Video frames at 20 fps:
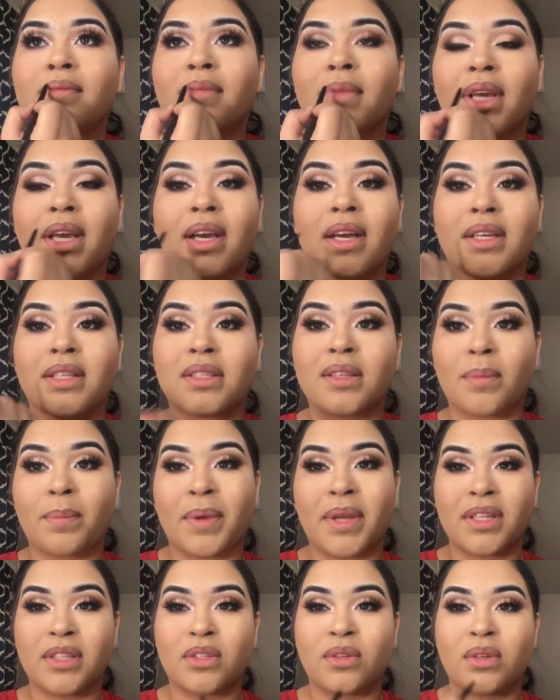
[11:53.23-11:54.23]
because a
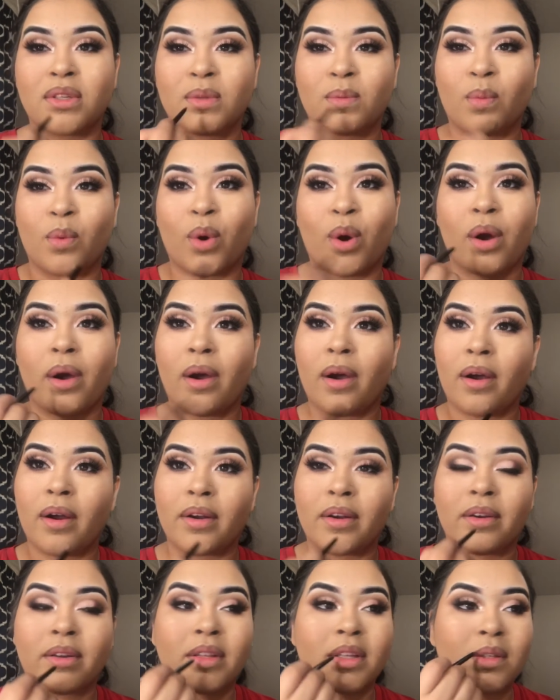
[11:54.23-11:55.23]
pencil is more
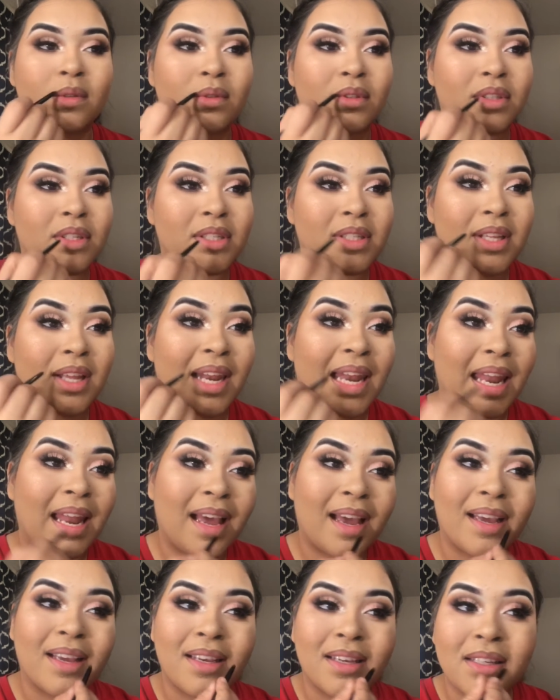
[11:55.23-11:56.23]
harder. This one just
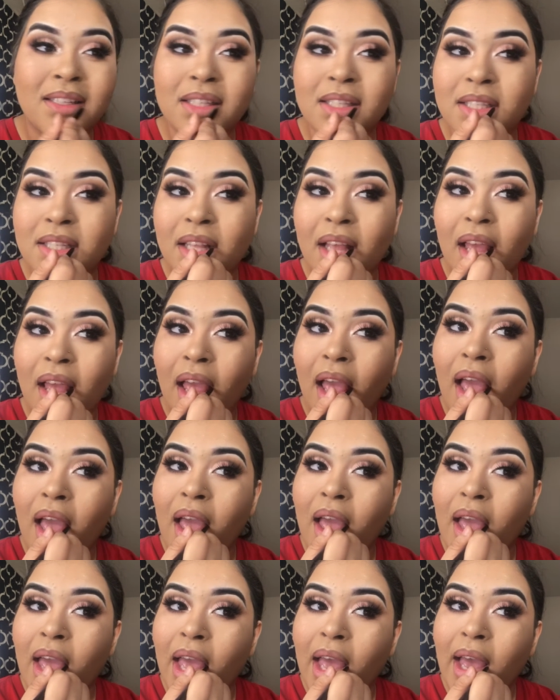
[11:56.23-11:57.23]
glides
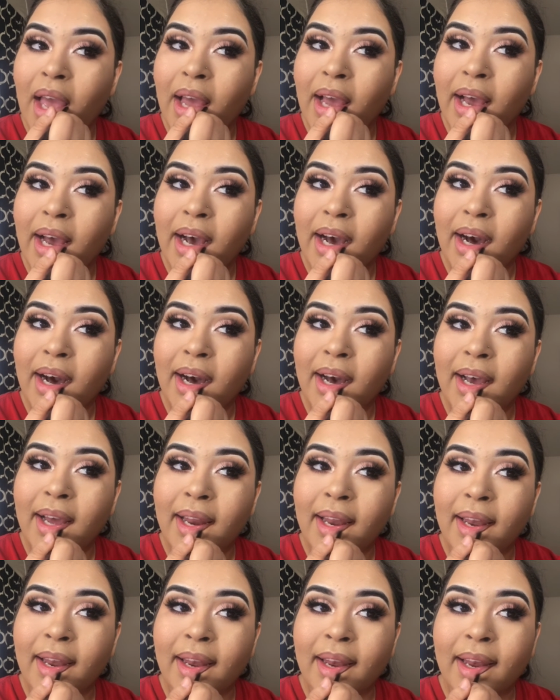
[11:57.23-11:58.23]

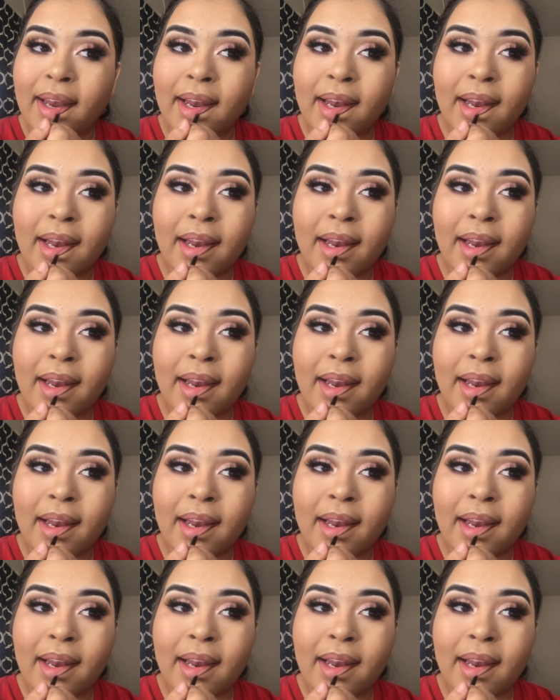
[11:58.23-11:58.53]
on.